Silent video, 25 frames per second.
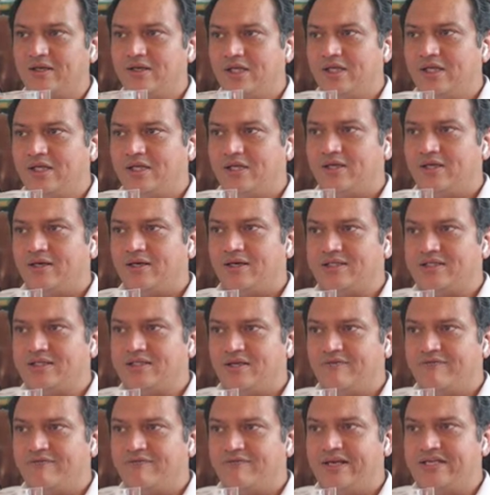rather than
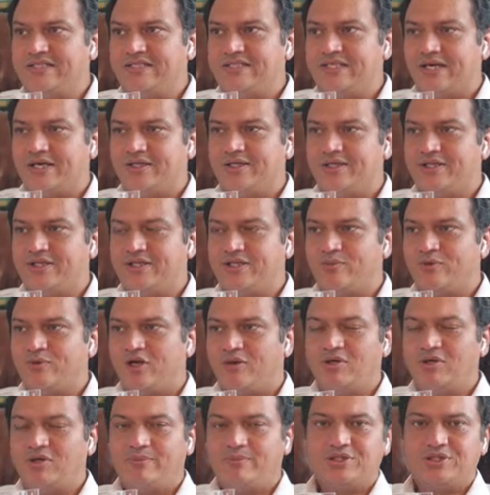aphasia, I think the
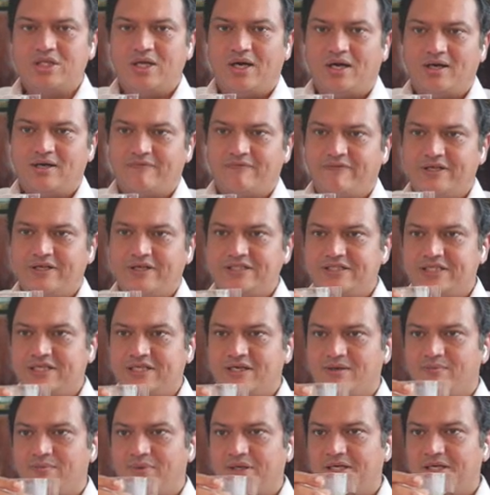problem is not aphasia,
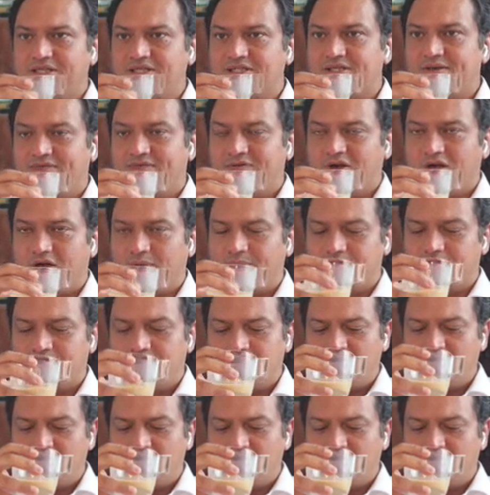but encephalopathy.